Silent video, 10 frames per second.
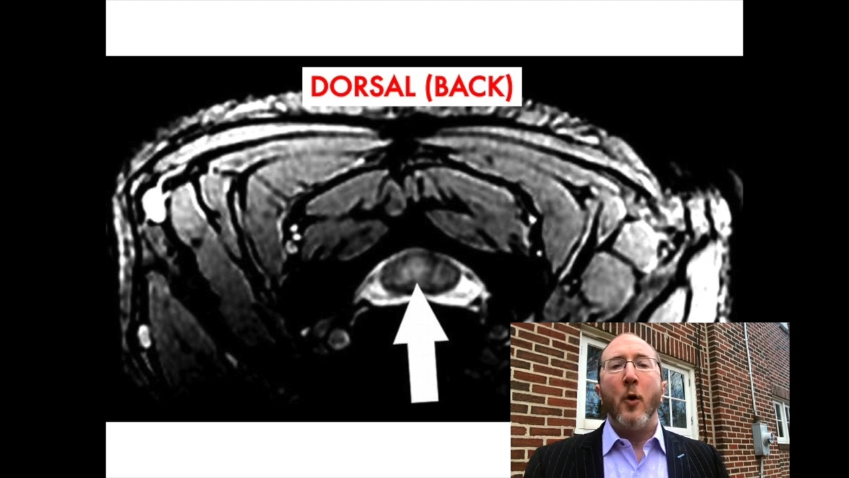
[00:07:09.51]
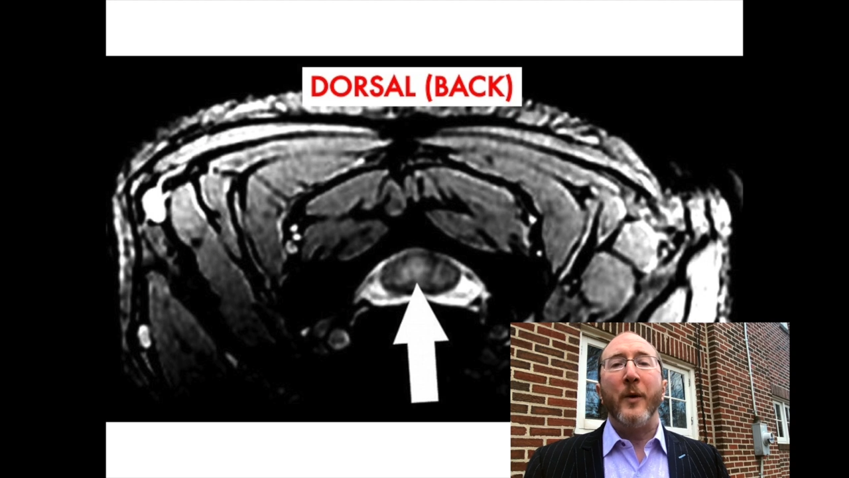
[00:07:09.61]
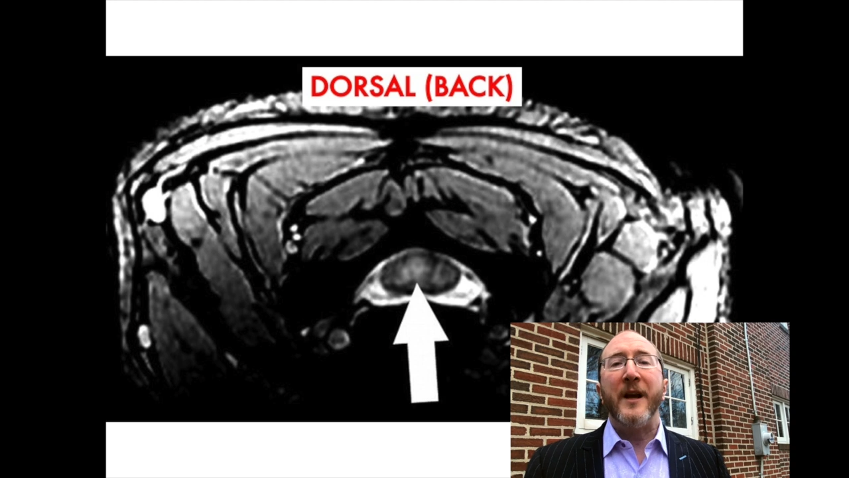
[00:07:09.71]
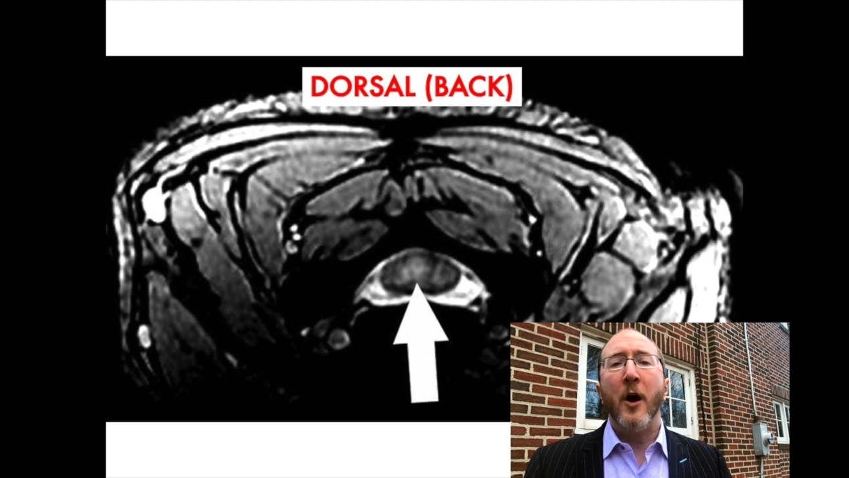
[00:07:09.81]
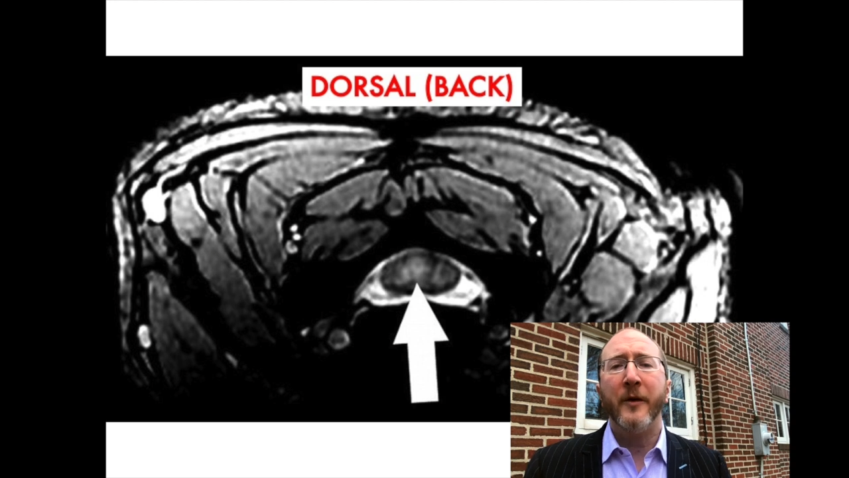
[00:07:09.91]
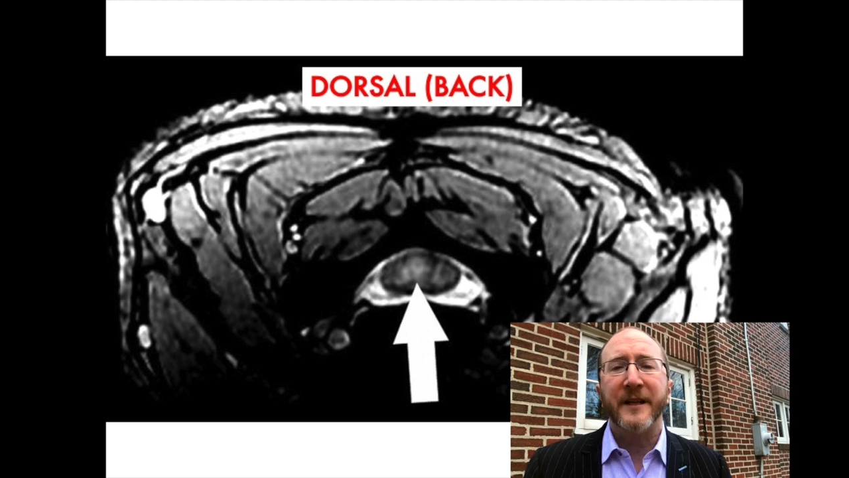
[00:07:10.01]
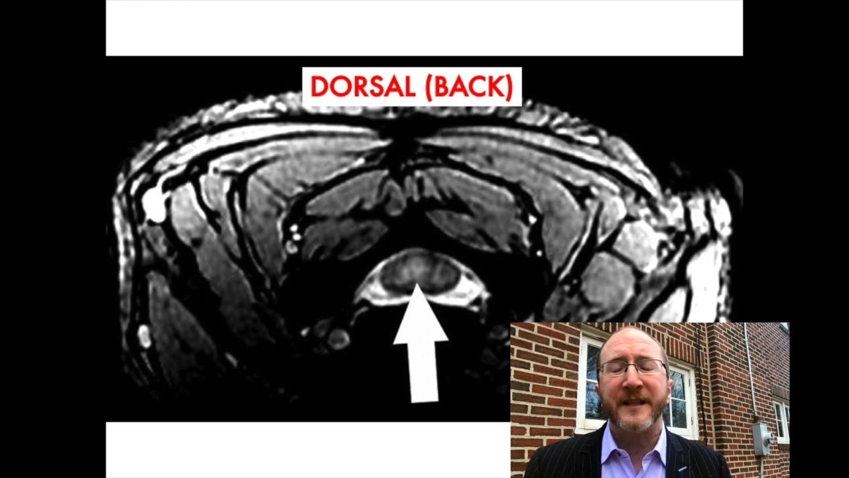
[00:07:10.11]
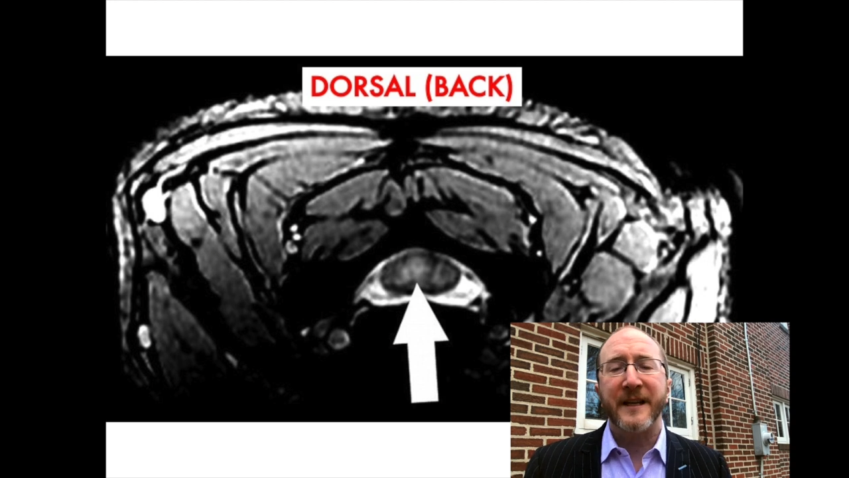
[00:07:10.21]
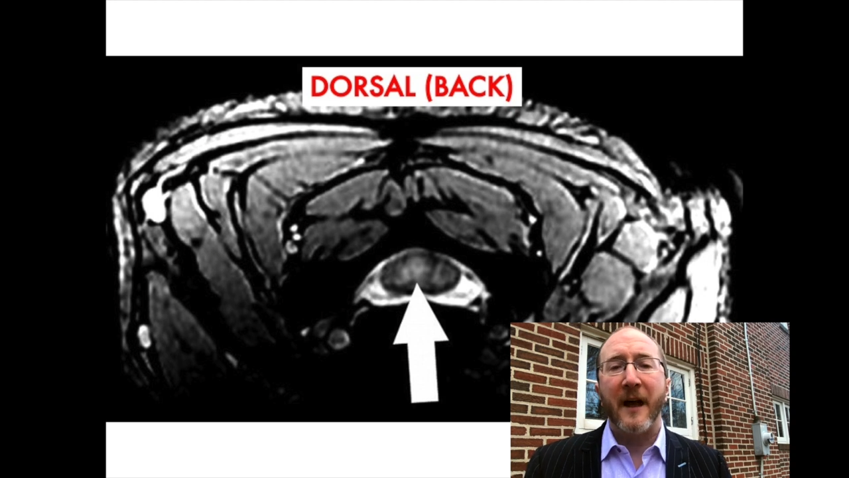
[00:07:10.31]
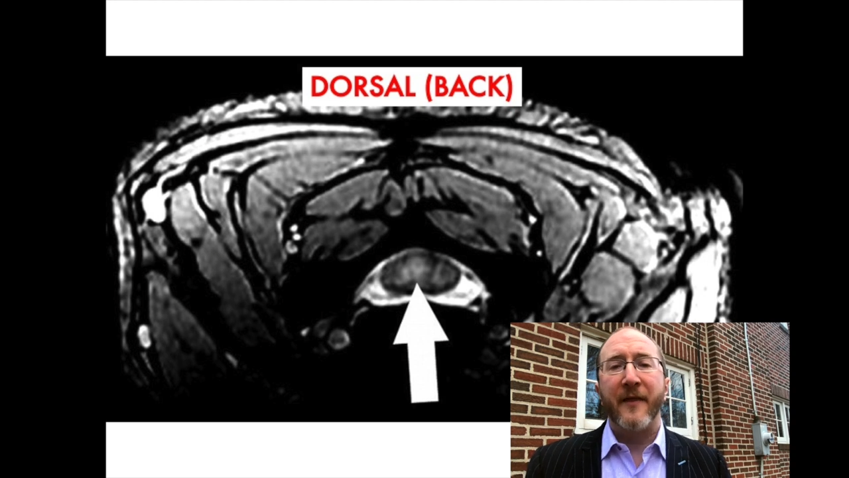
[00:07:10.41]
We
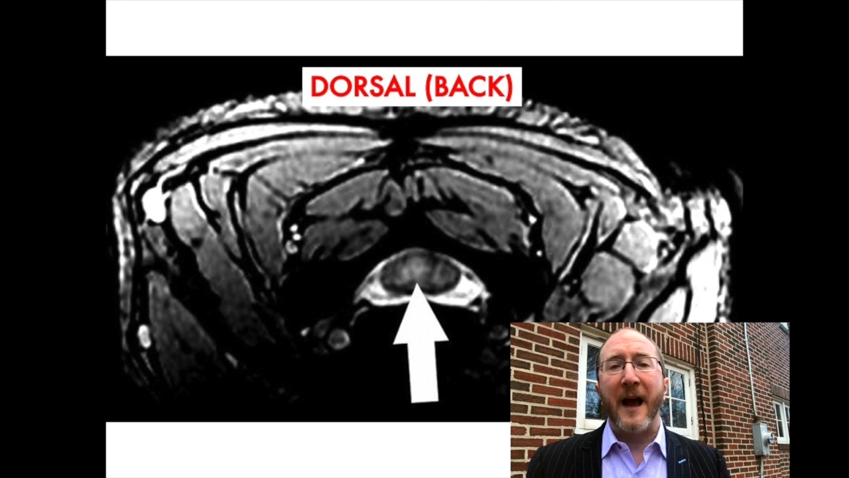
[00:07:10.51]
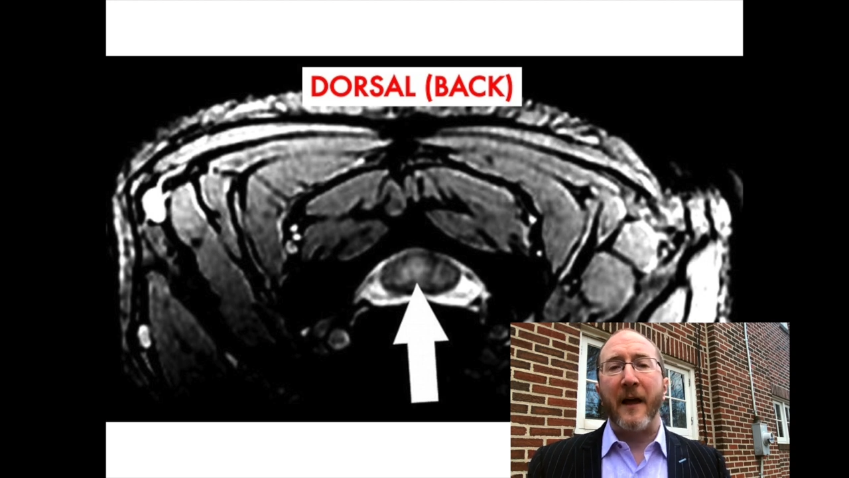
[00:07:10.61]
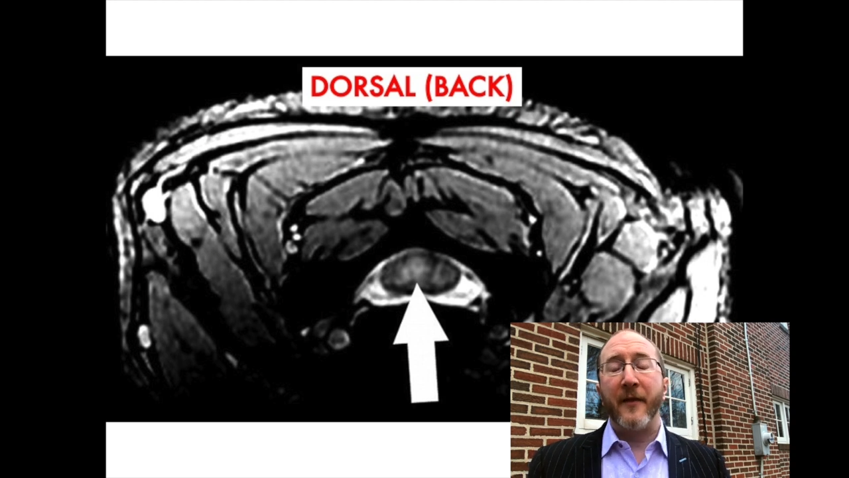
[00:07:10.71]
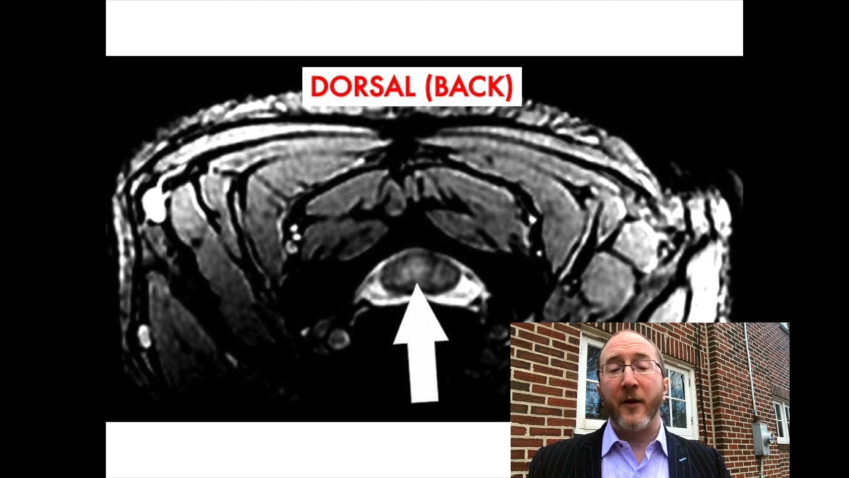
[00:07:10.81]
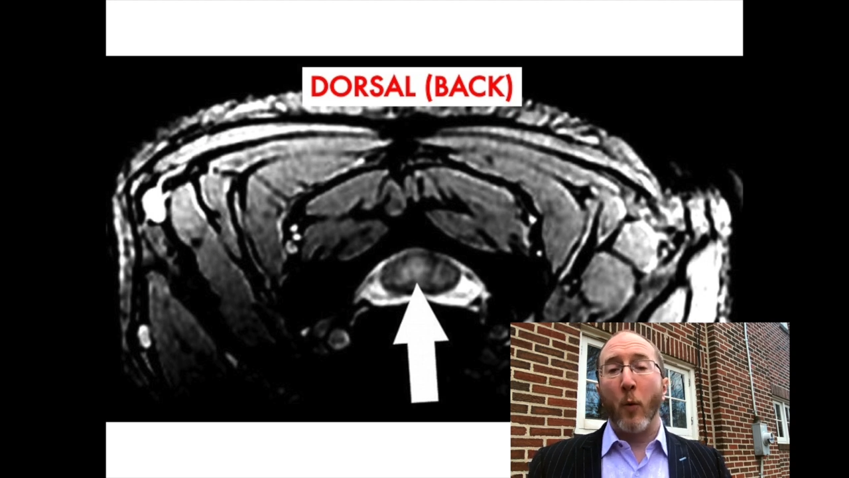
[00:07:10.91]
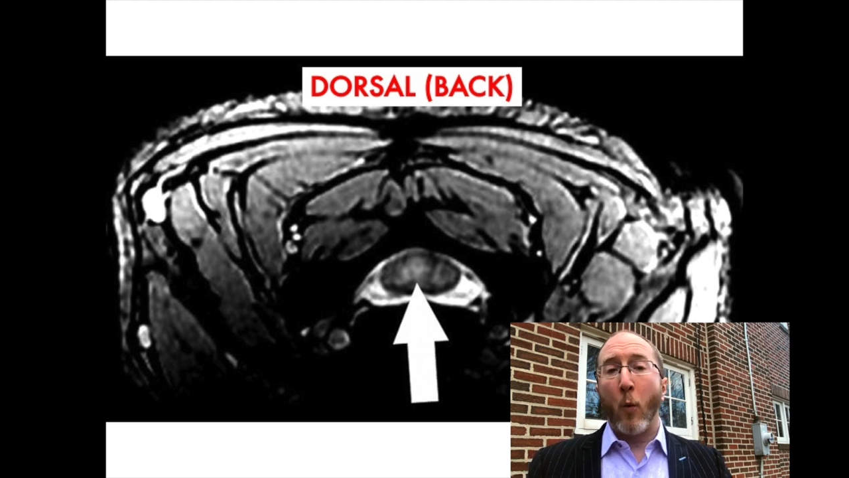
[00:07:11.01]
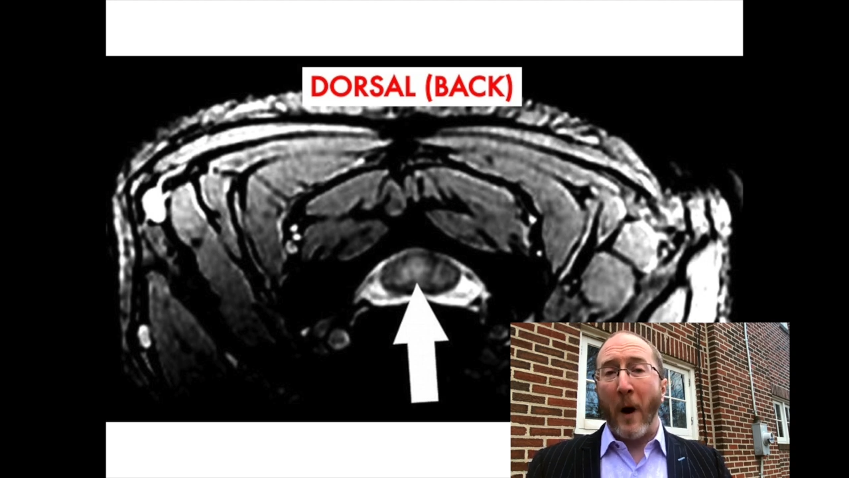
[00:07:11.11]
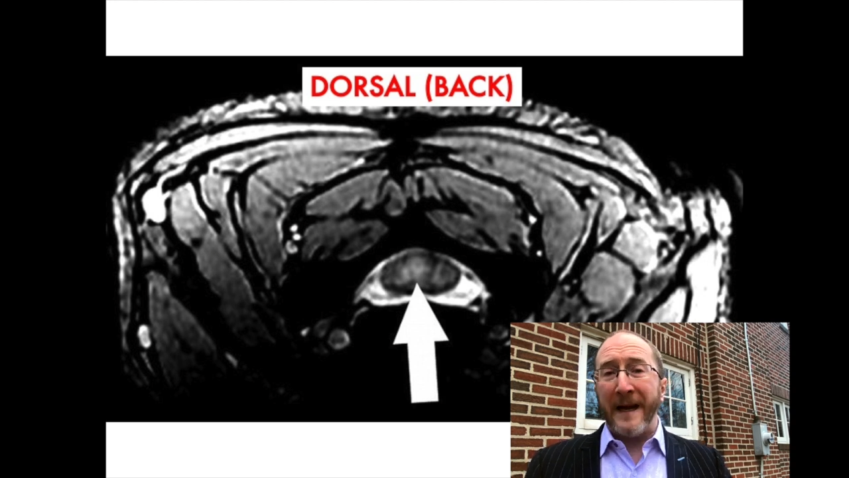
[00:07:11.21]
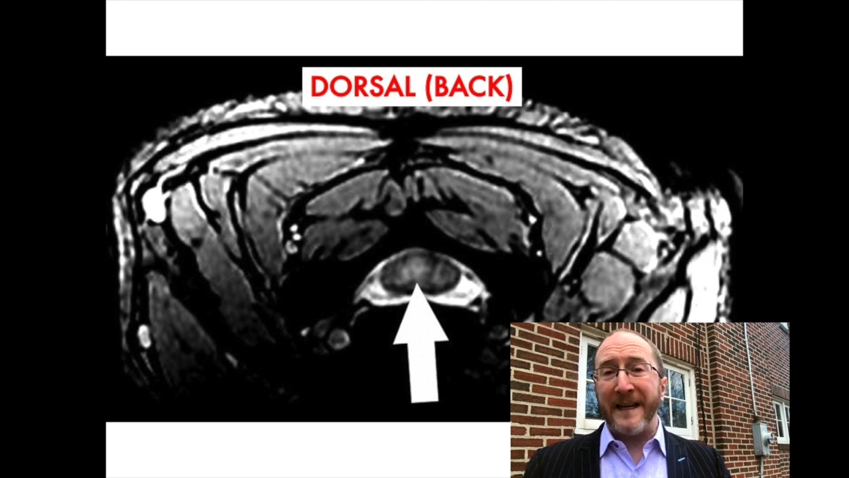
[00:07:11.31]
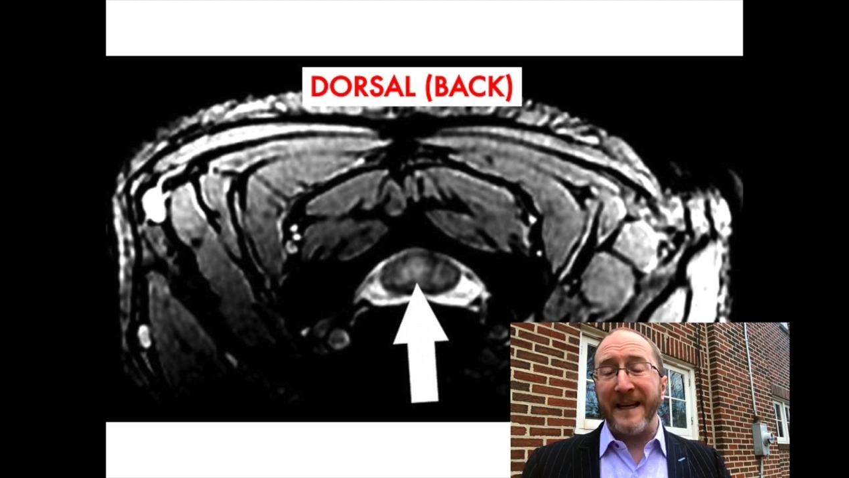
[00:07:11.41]
notice that the
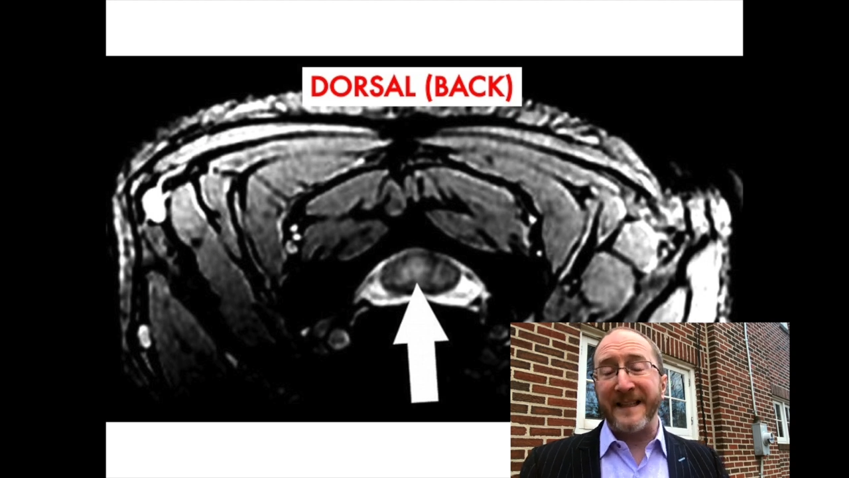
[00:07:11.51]
white